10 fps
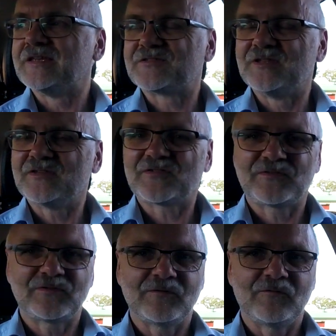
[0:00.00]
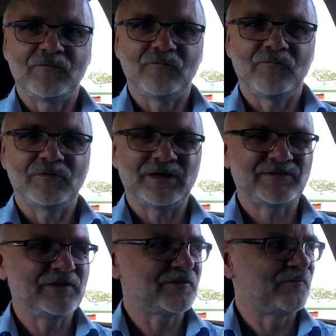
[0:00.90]
Does
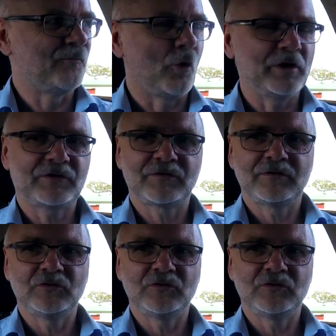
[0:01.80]
this void